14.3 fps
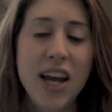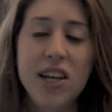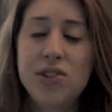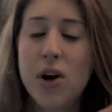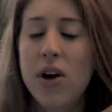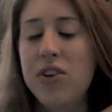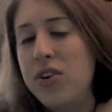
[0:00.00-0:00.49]

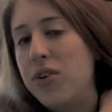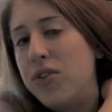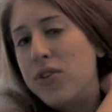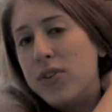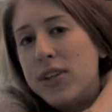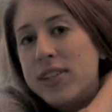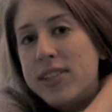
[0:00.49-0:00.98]
it's hard to go
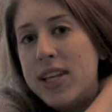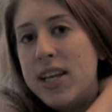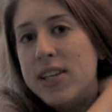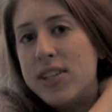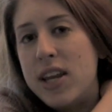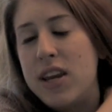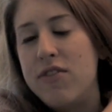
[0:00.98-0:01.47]
through these
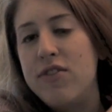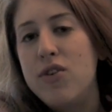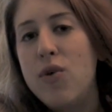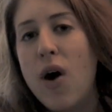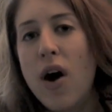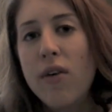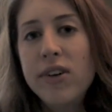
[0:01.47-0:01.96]
things, and if
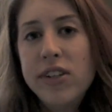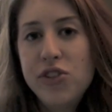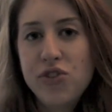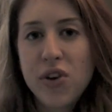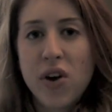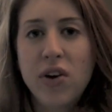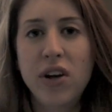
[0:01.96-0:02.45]
you are really
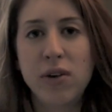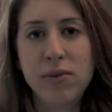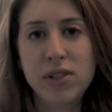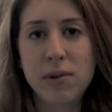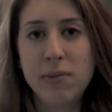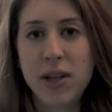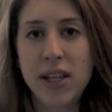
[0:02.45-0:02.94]
struggling
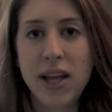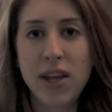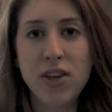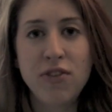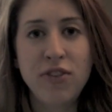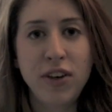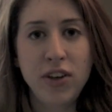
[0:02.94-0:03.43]
with something
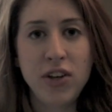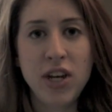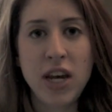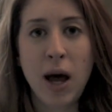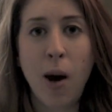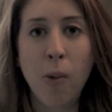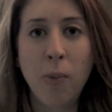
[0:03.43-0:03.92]
that you feel you
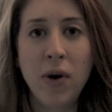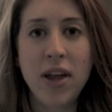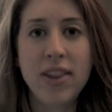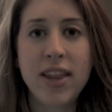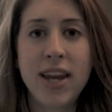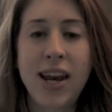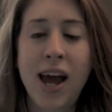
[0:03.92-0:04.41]
need help
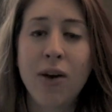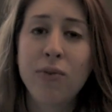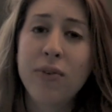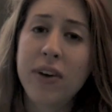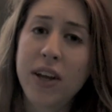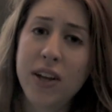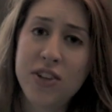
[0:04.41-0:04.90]
with, then I
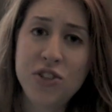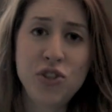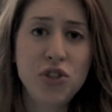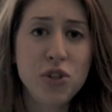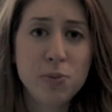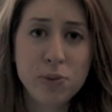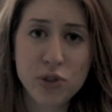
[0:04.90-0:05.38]
really
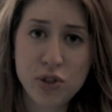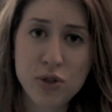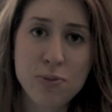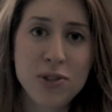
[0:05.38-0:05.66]
super